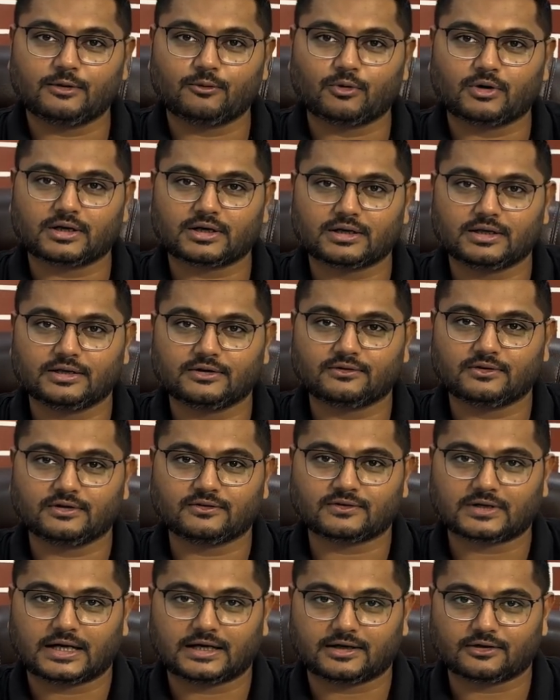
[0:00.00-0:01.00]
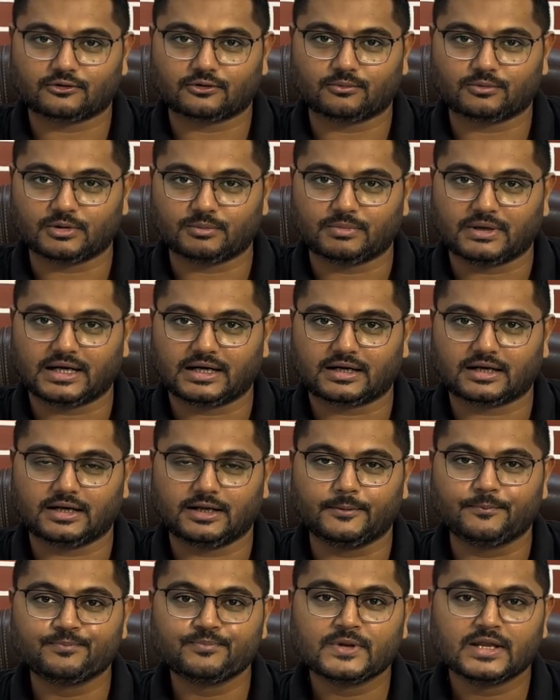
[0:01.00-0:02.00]
what is the status of the
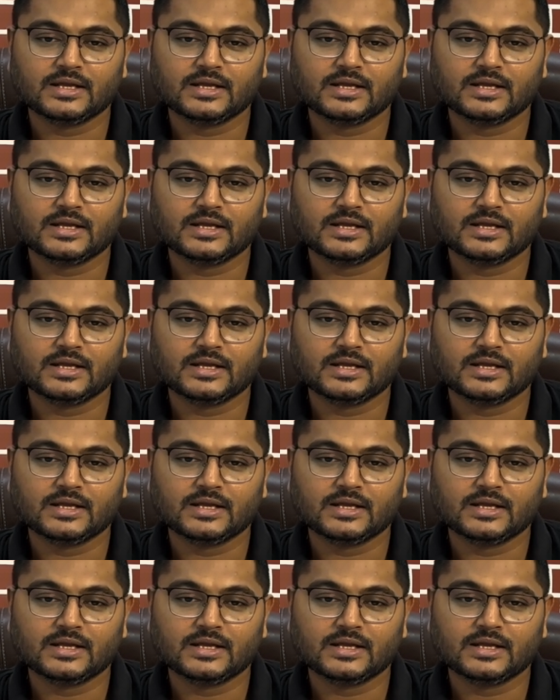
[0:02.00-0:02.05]
battery